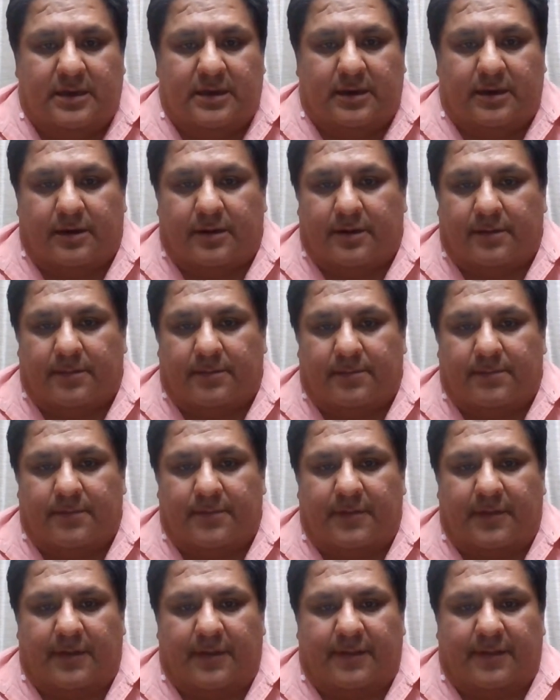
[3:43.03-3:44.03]
Um,
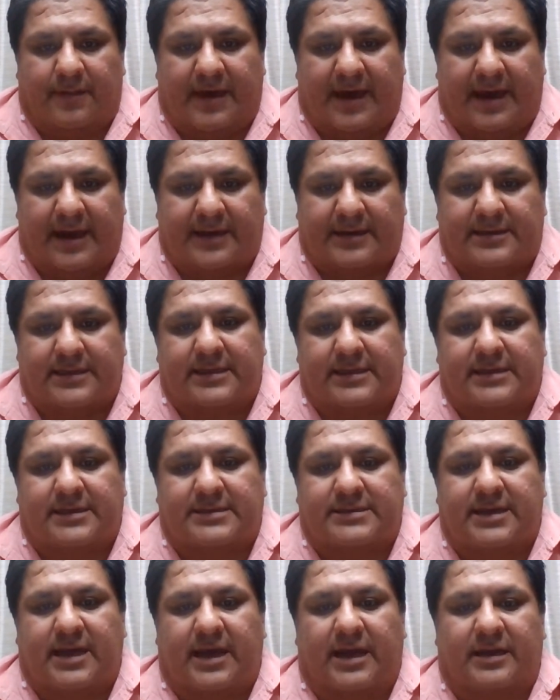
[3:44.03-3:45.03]
that
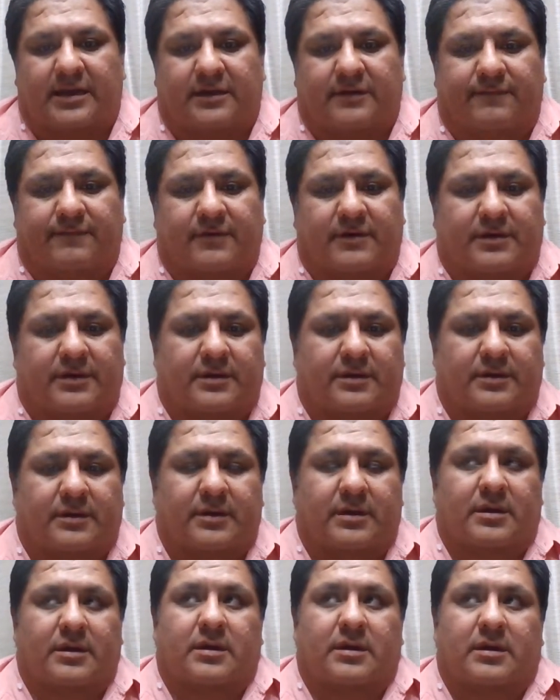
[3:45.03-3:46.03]
is kind of a
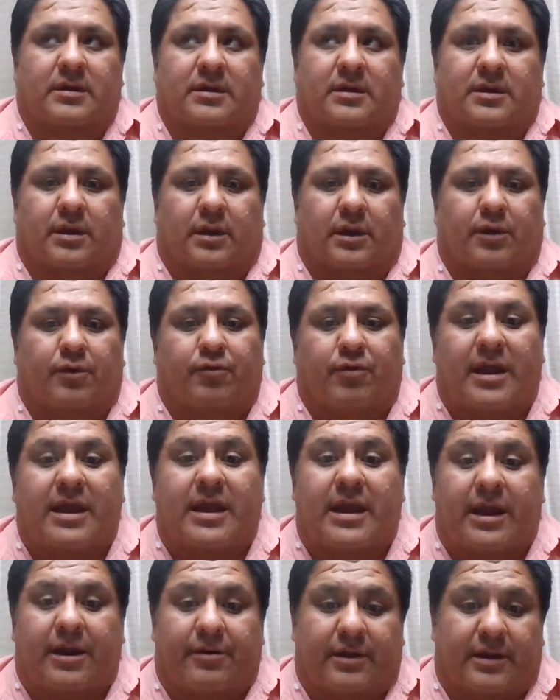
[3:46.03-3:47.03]
gray
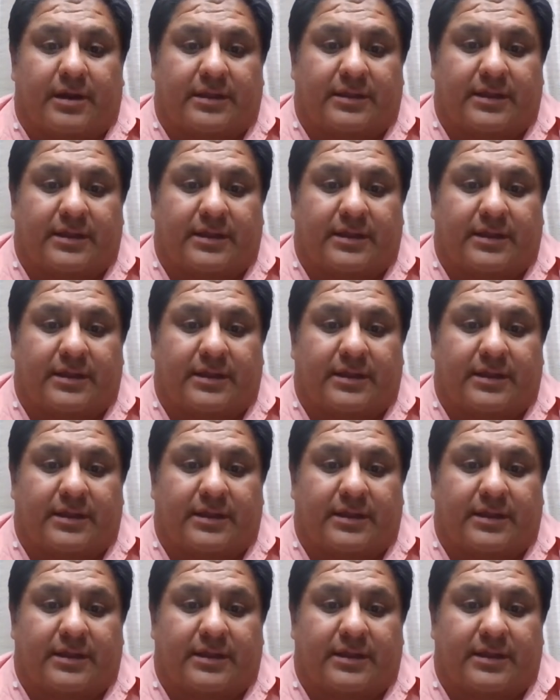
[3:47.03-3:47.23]
area.